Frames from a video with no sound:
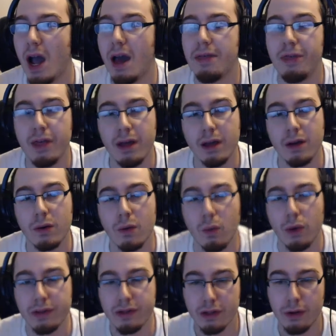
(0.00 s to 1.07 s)
I think
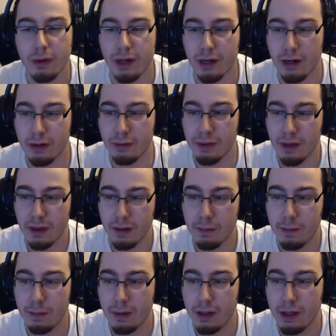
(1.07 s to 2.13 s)
what's going on with
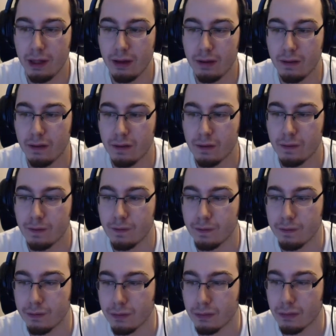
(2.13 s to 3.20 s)
him is
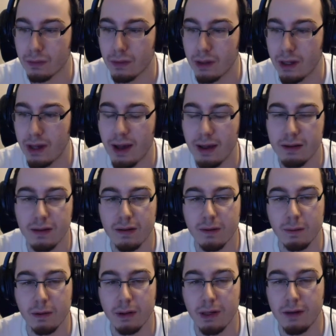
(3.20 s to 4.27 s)
he has
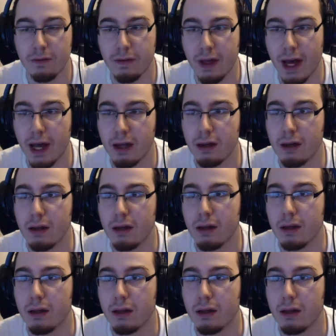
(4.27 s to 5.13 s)
this belief that